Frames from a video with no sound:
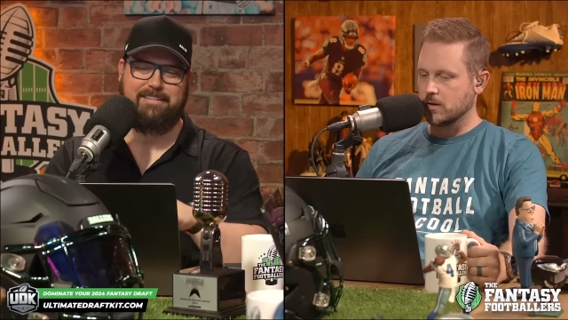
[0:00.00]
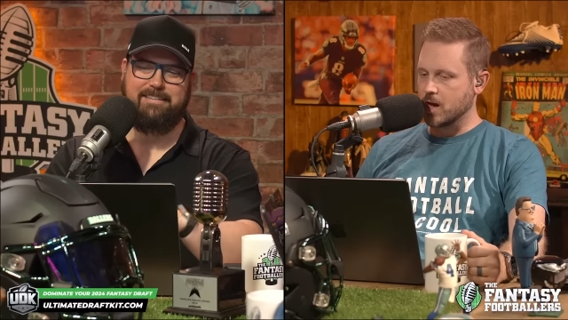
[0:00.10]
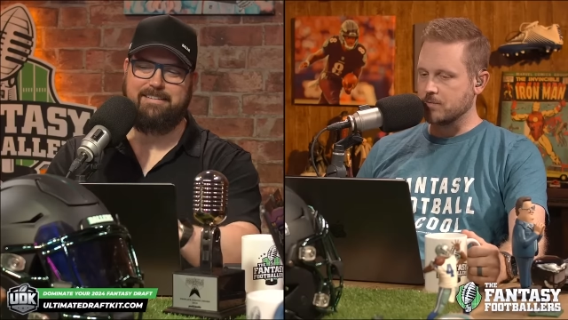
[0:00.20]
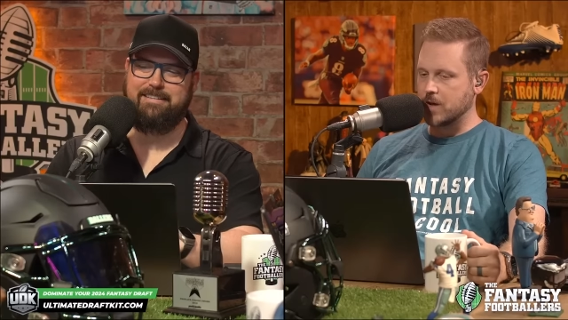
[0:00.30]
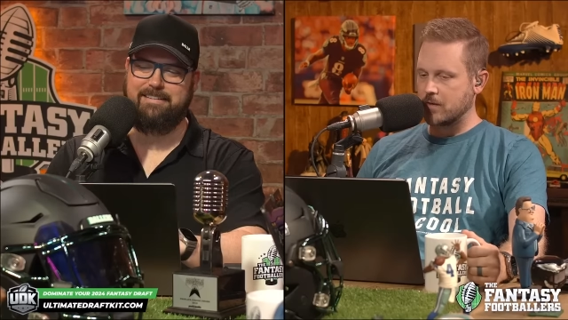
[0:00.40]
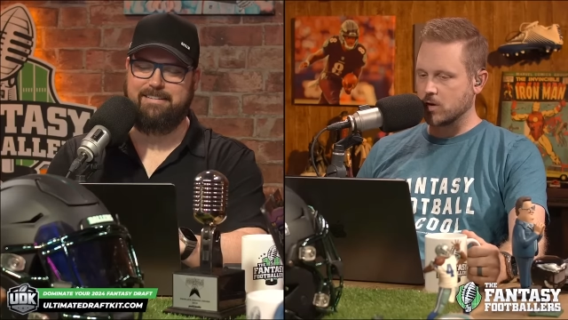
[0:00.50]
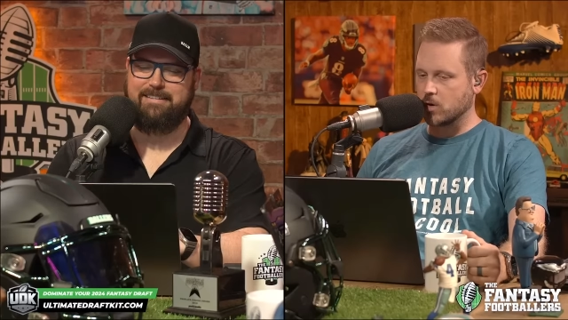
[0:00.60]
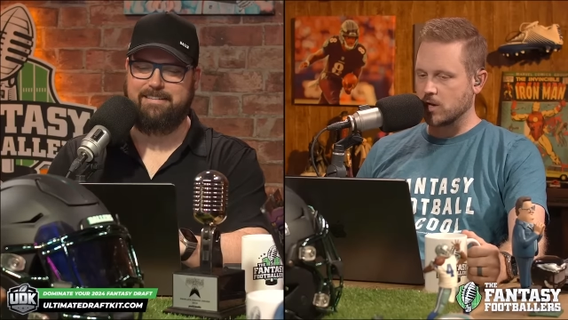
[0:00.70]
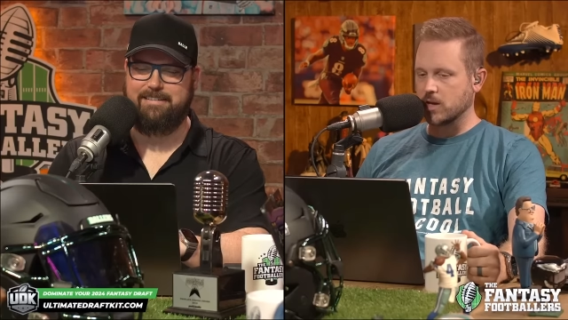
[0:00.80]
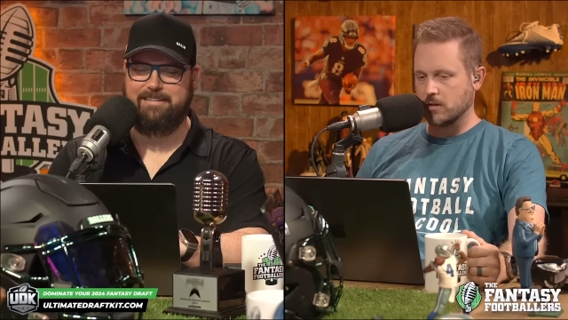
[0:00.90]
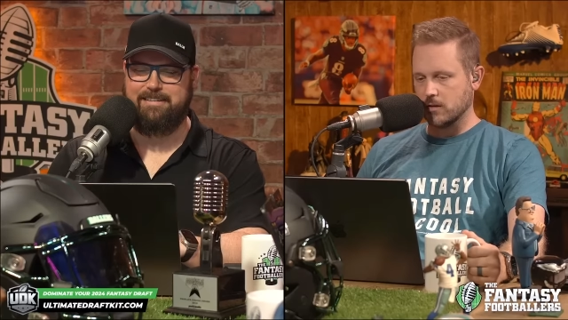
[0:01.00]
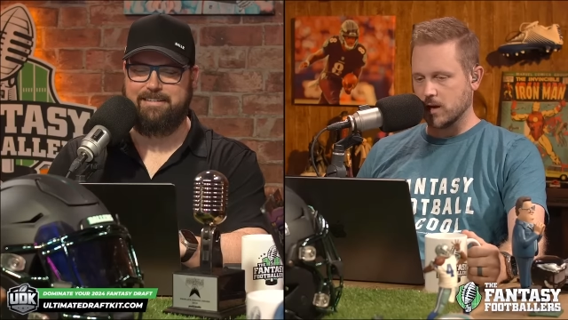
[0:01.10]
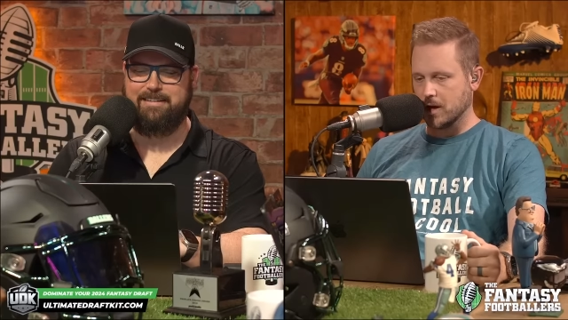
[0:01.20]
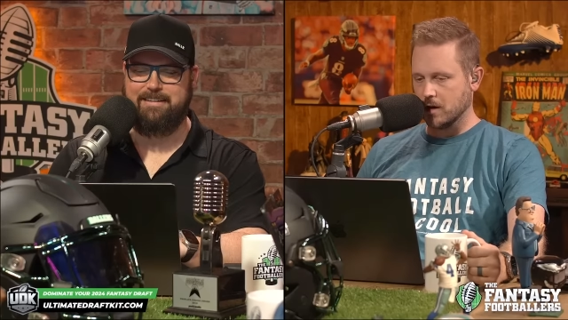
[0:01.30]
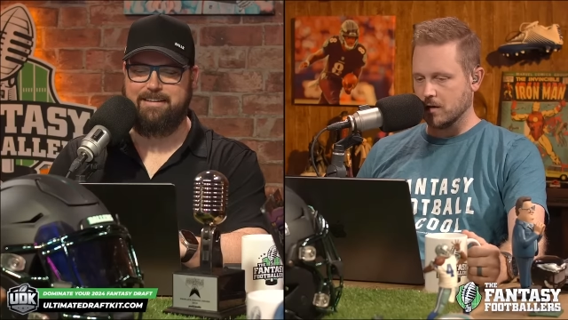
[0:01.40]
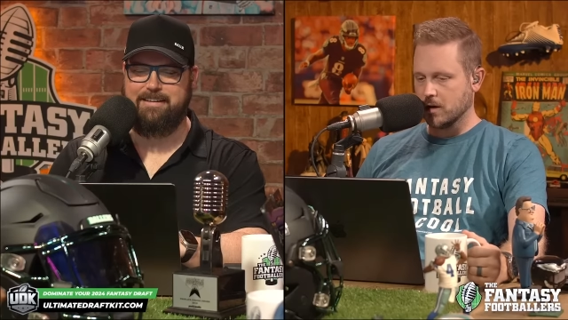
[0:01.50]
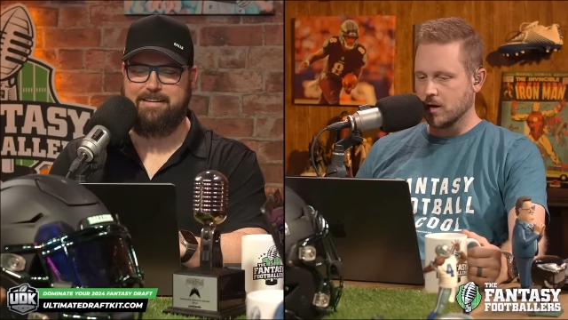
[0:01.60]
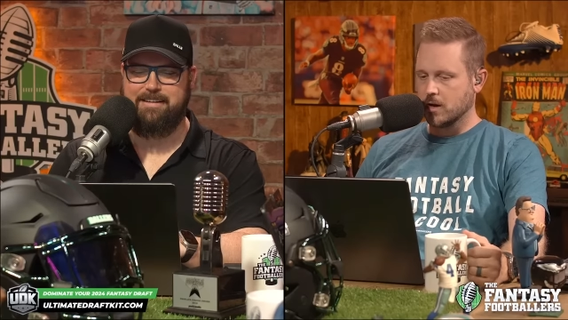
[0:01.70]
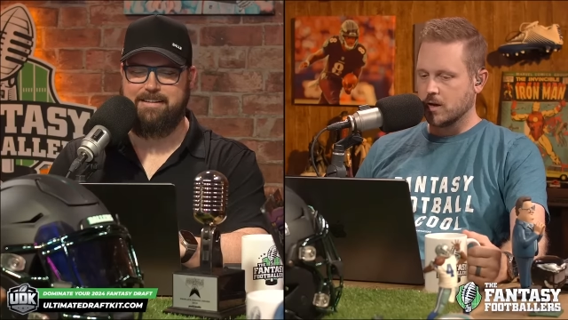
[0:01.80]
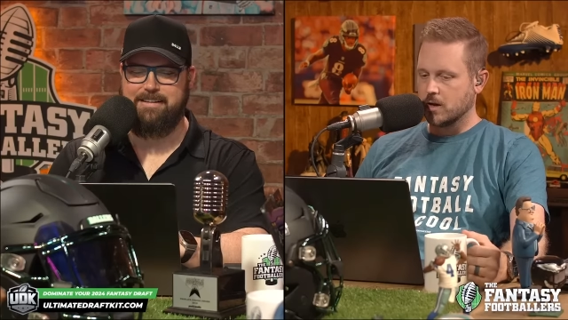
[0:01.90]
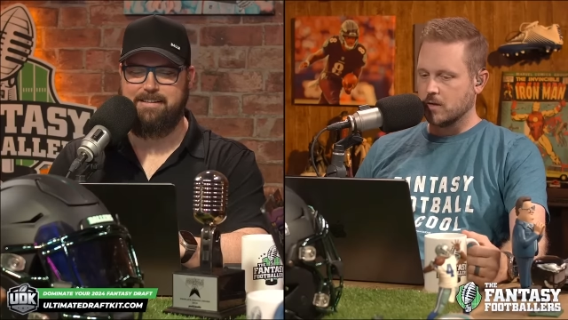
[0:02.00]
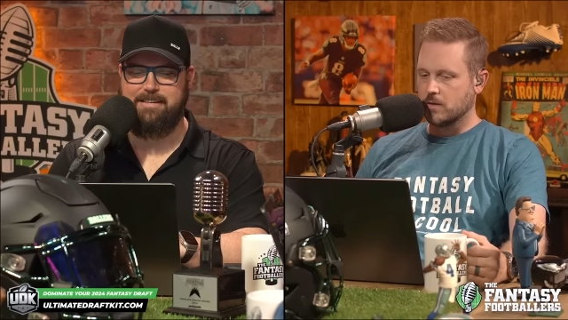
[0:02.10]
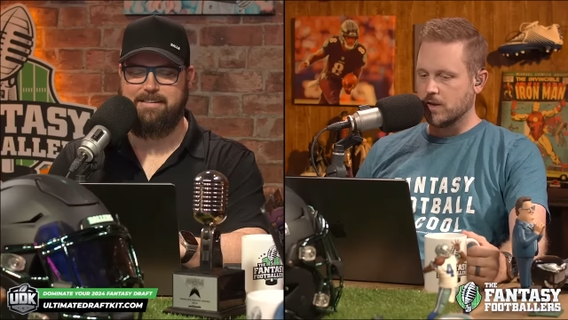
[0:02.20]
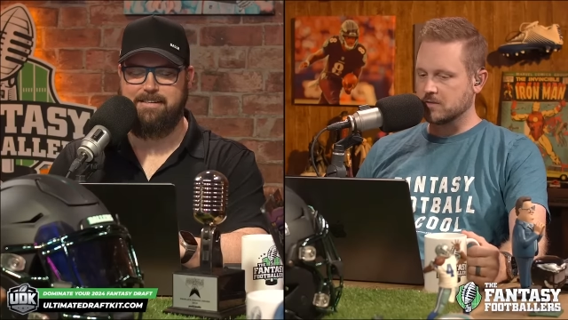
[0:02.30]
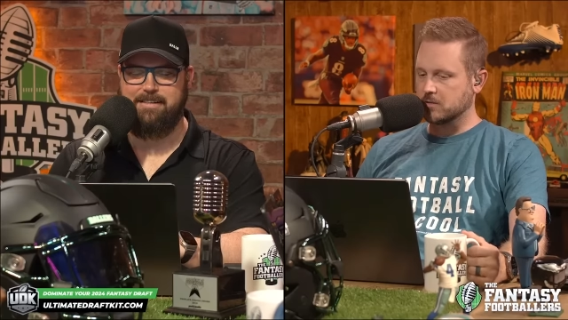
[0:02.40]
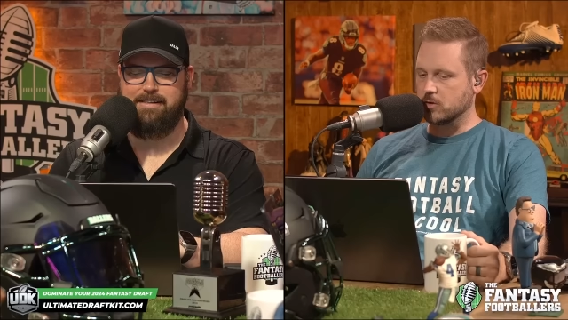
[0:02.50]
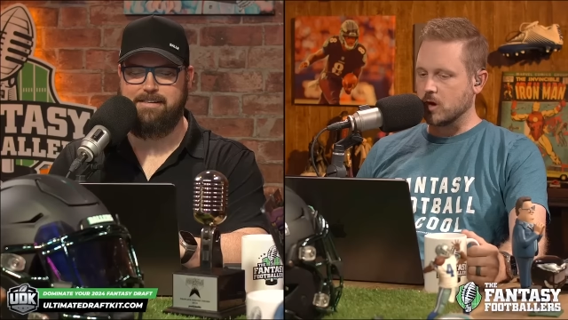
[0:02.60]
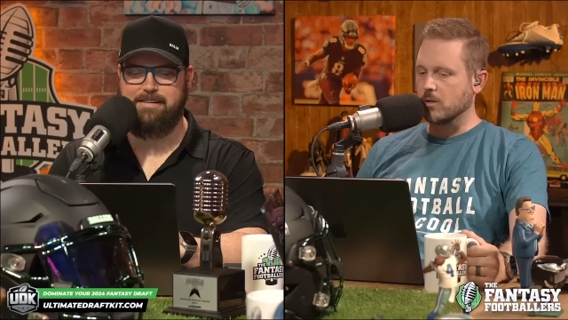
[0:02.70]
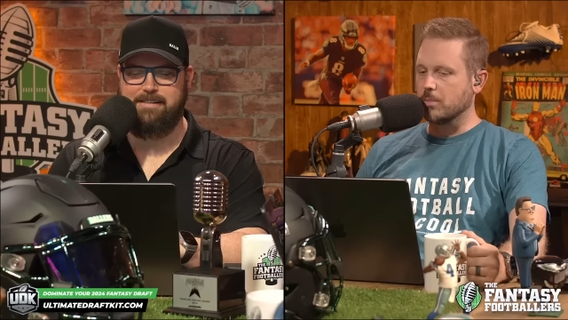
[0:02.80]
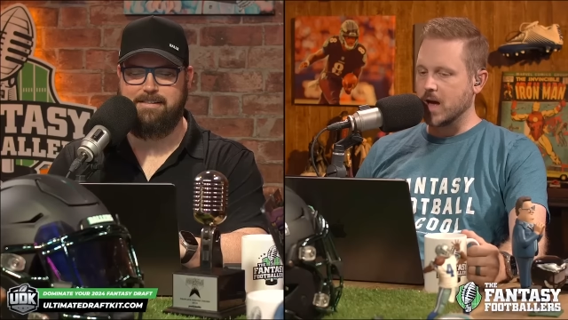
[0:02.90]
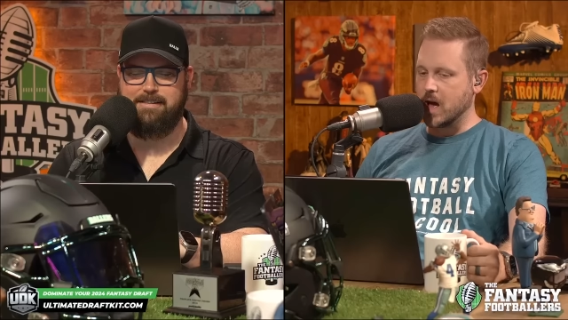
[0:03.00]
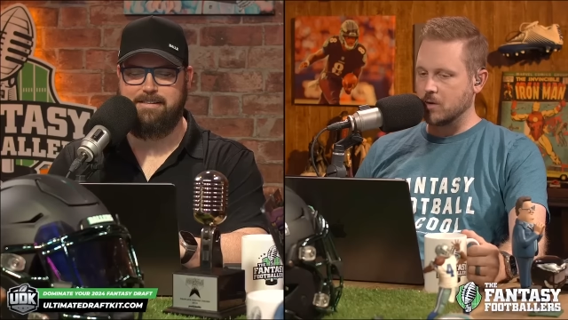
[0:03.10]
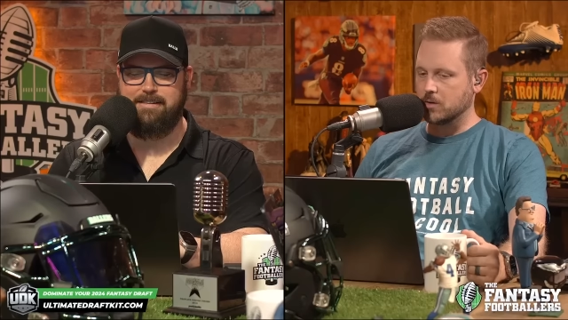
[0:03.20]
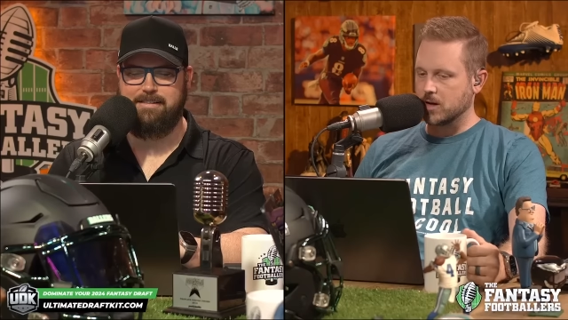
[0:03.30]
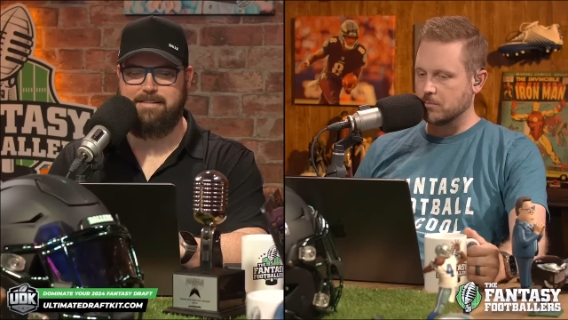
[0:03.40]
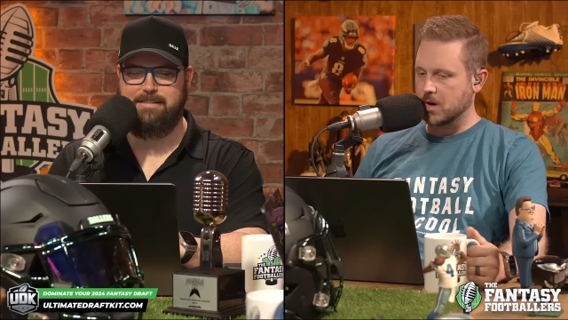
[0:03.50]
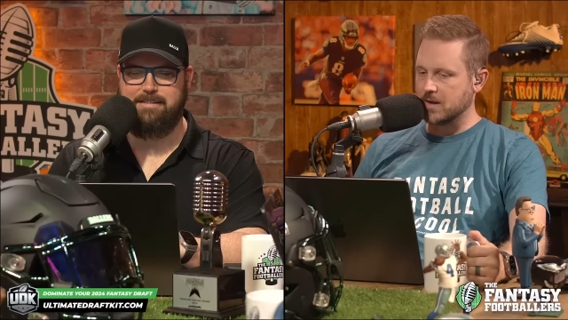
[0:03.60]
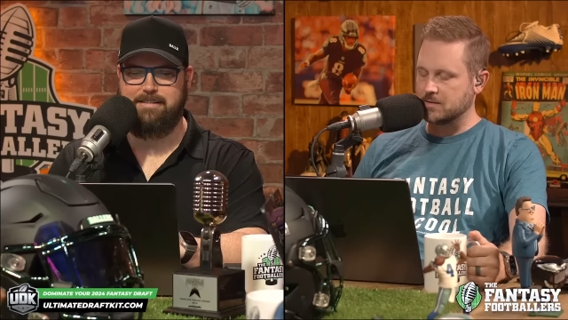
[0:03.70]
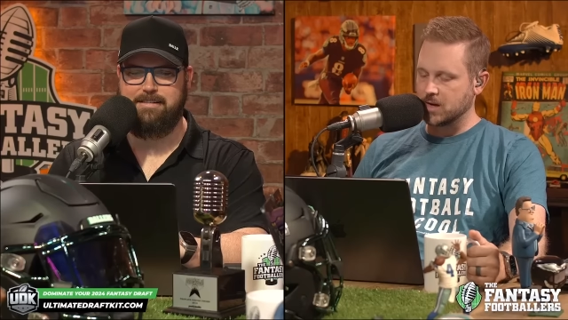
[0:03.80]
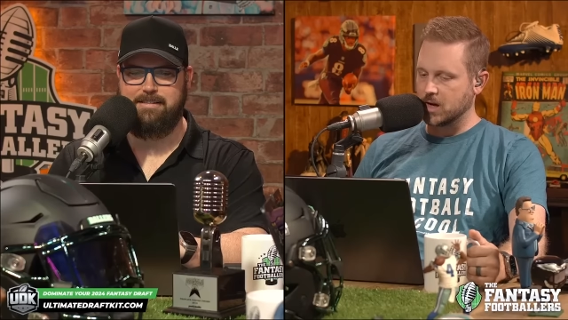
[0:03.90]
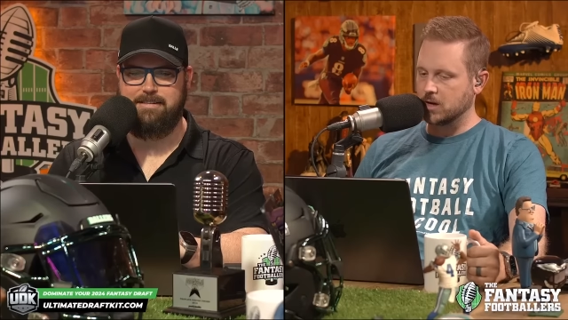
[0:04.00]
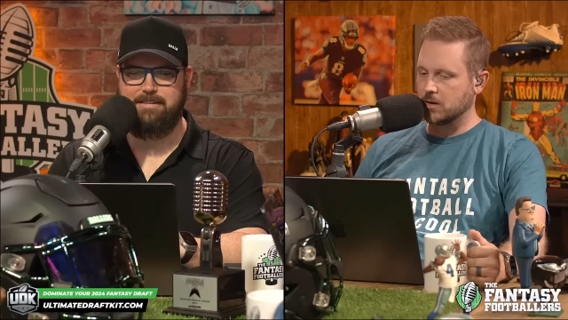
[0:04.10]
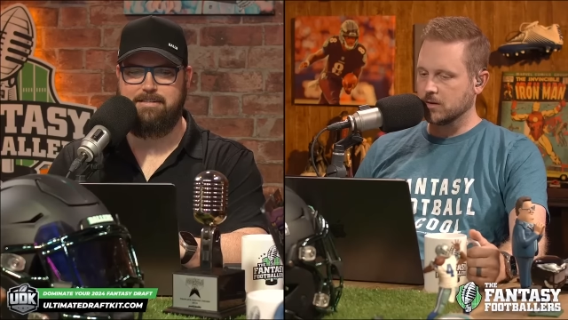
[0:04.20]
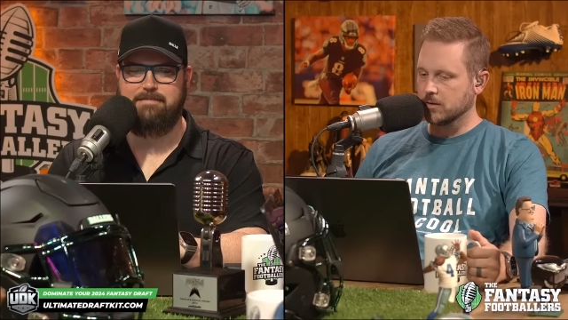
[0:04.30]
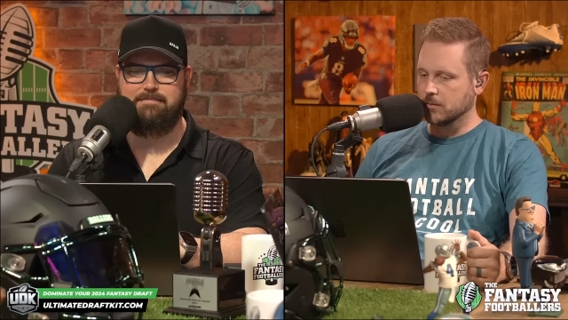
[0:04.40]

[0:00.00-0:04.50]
Speaker 1: not favored going into the year. This is all about, can Bryce Young